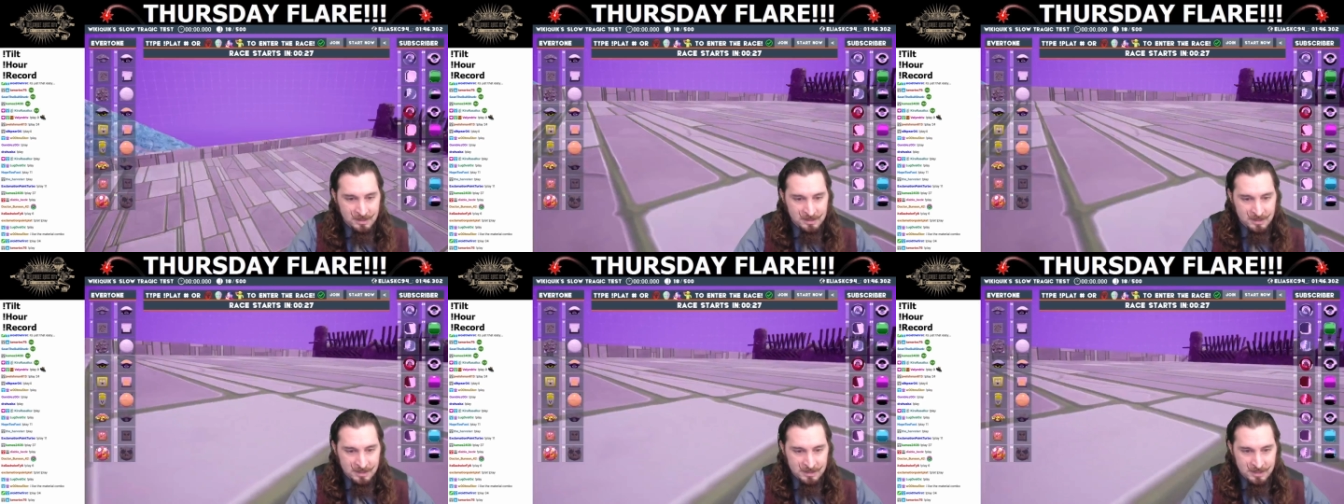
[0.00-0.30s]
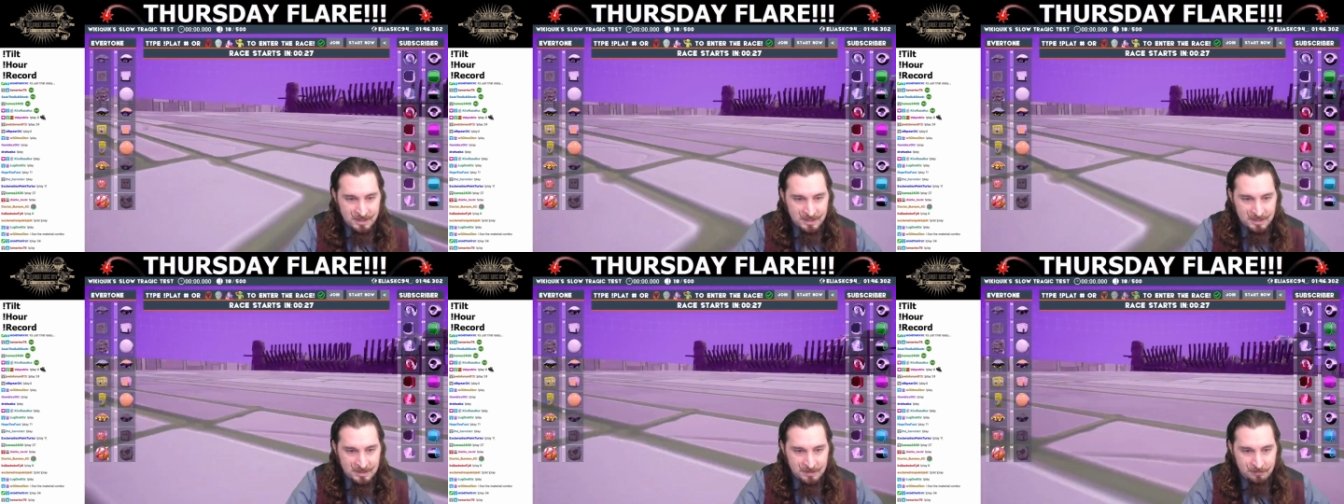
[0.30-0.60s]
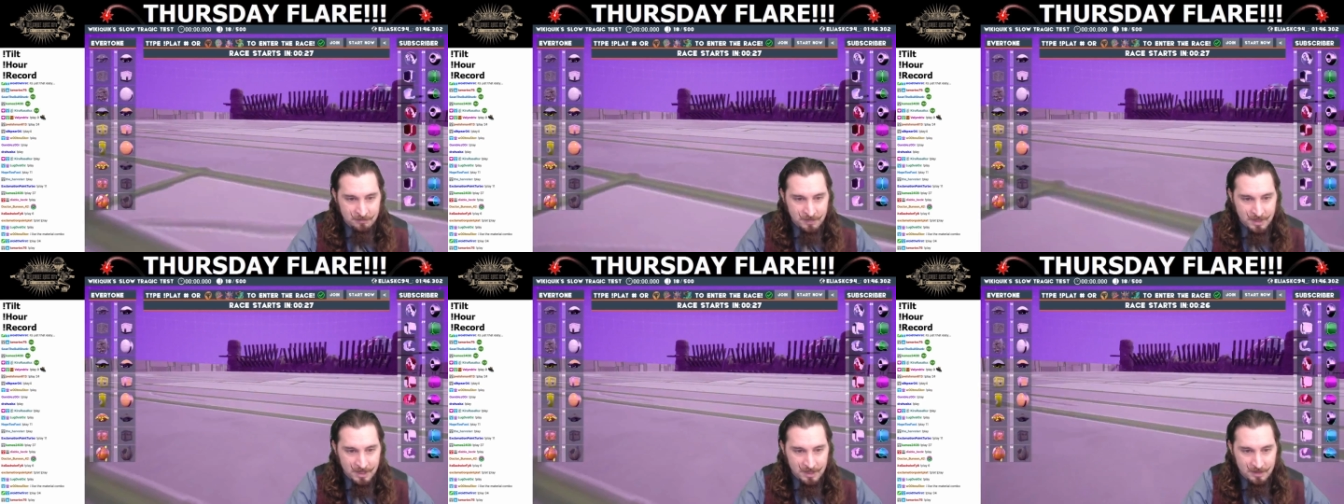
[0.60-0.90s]
Does is
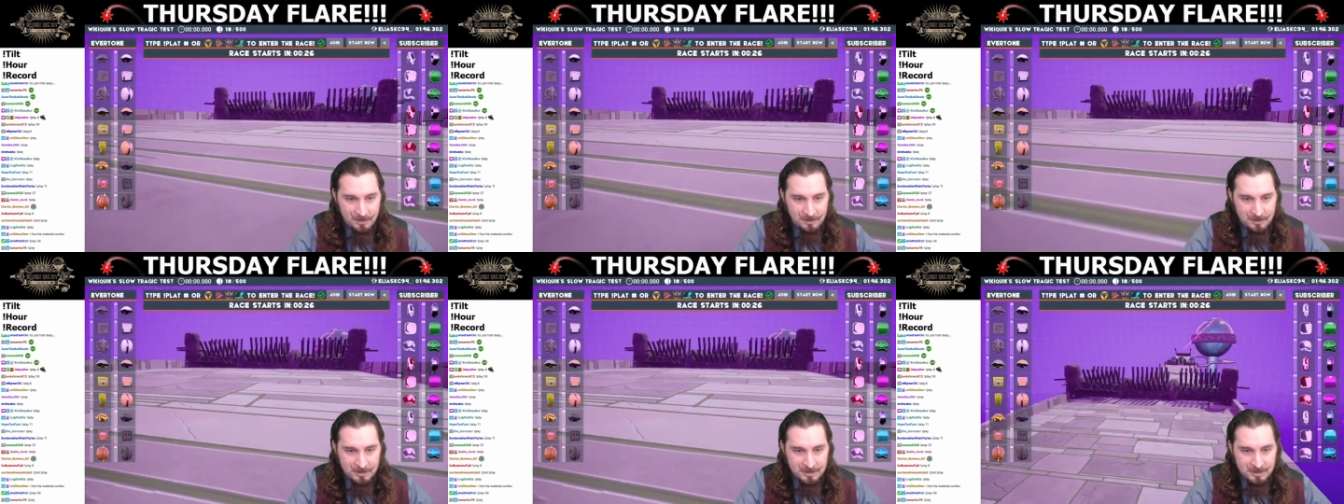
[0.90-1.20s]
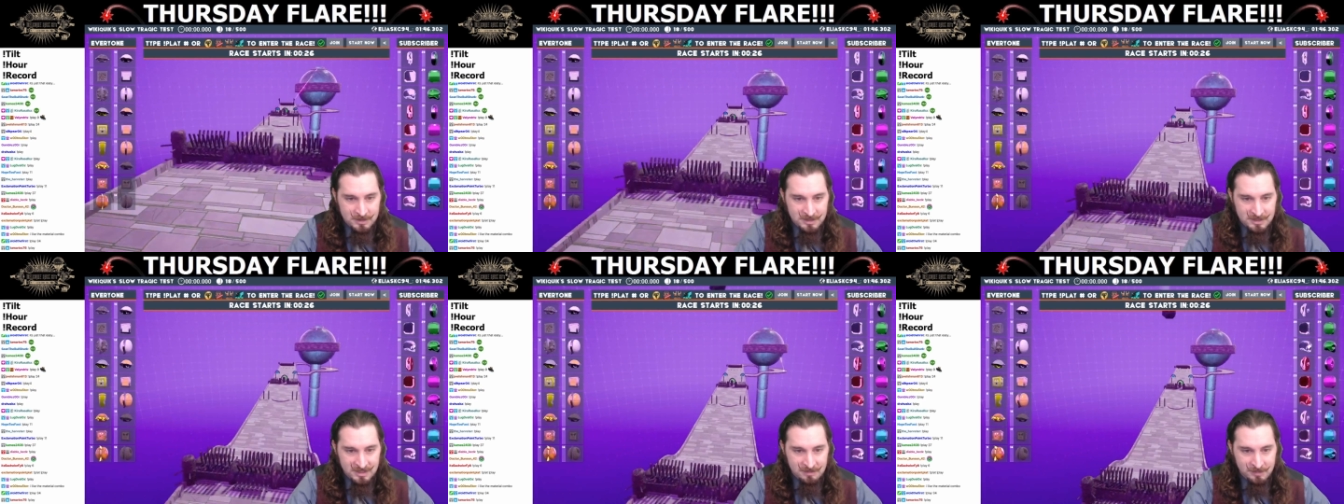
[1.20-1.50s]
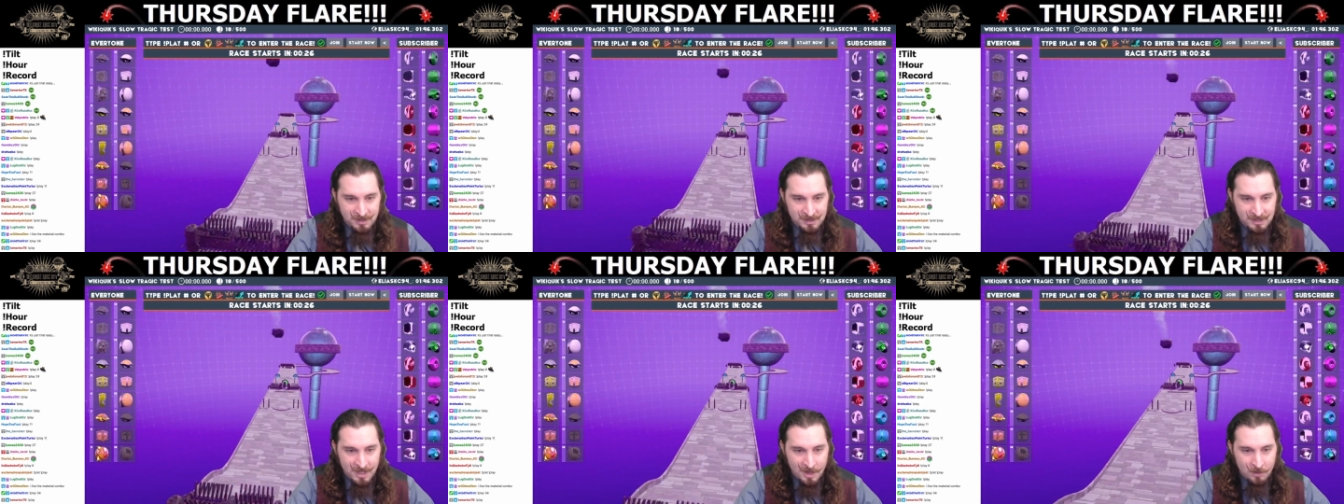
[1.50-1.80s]
it me or does it seem
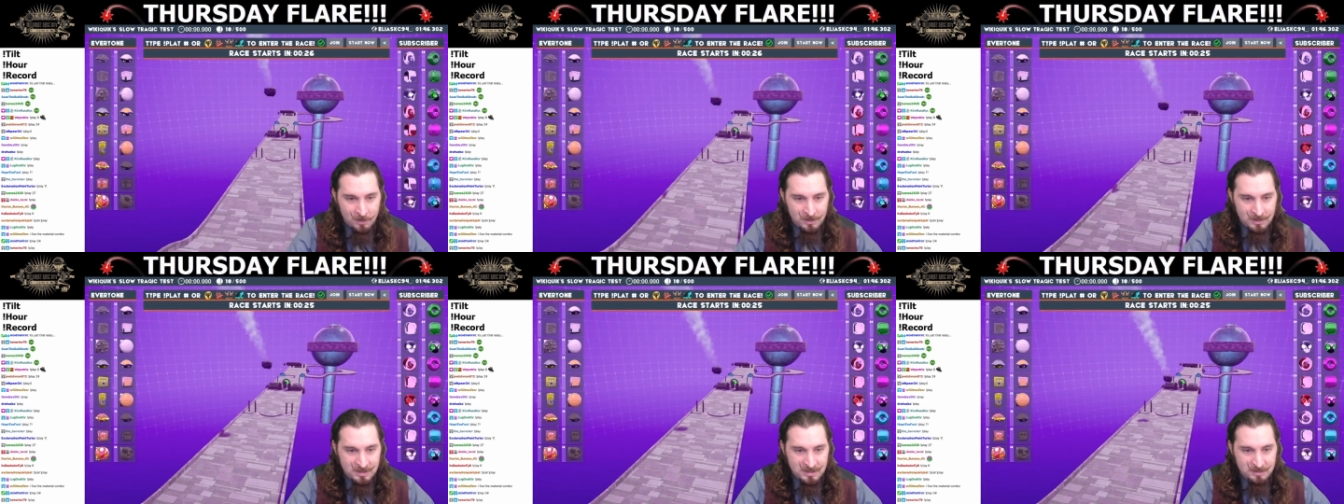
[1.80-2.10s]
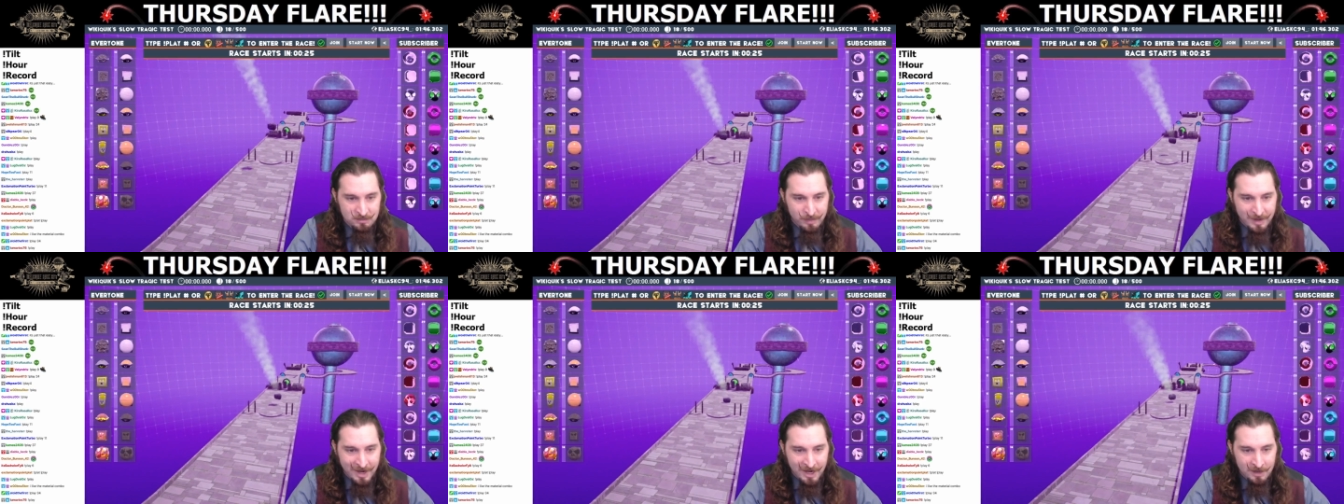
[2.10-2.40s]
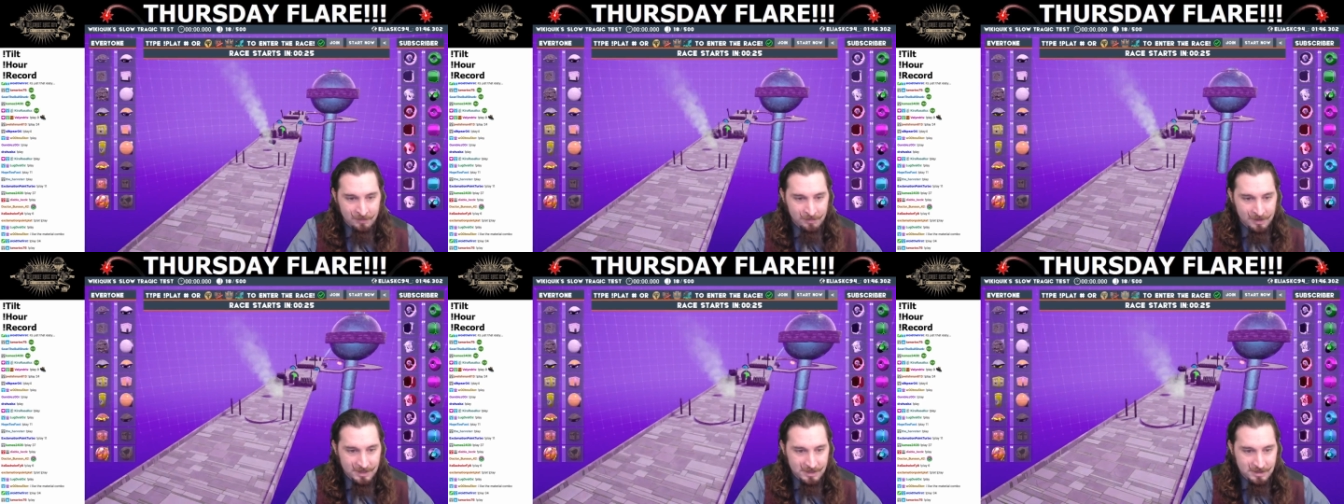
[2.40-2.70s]
like they were
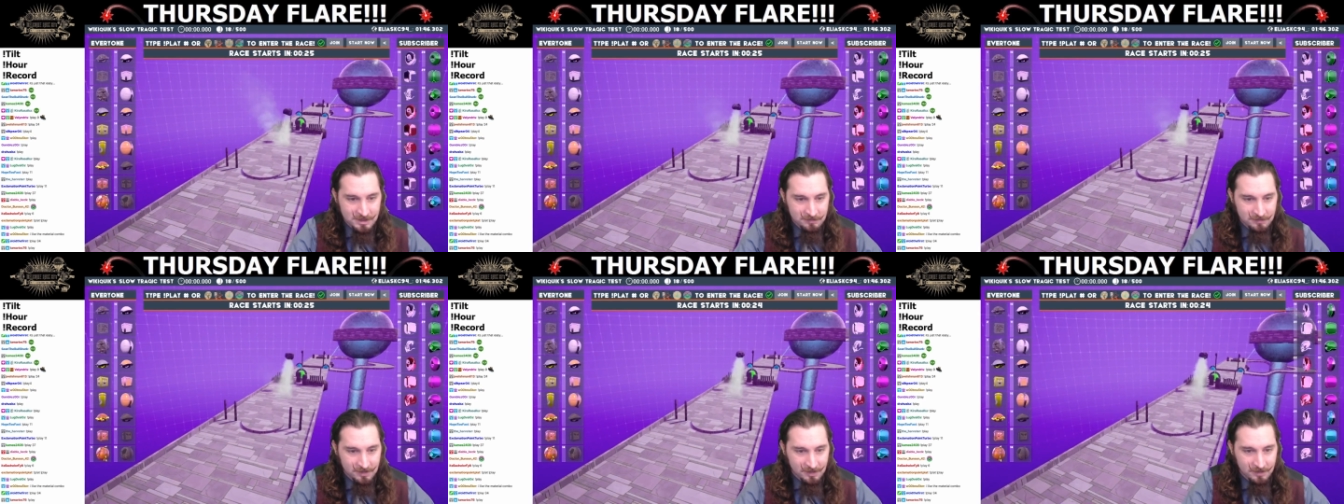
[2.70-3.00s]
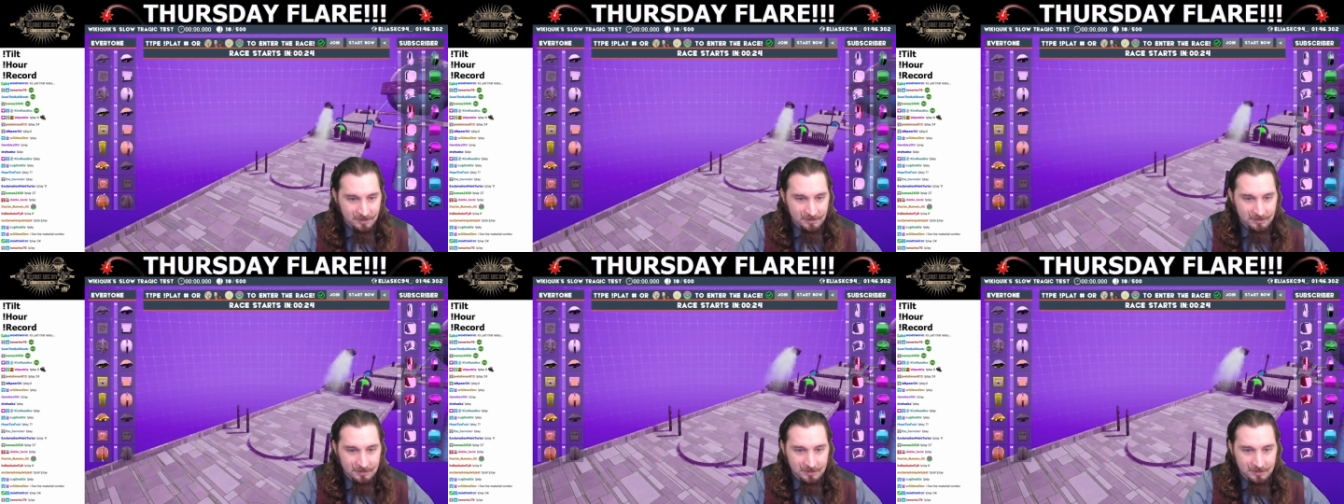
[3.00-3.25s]
inspired by something?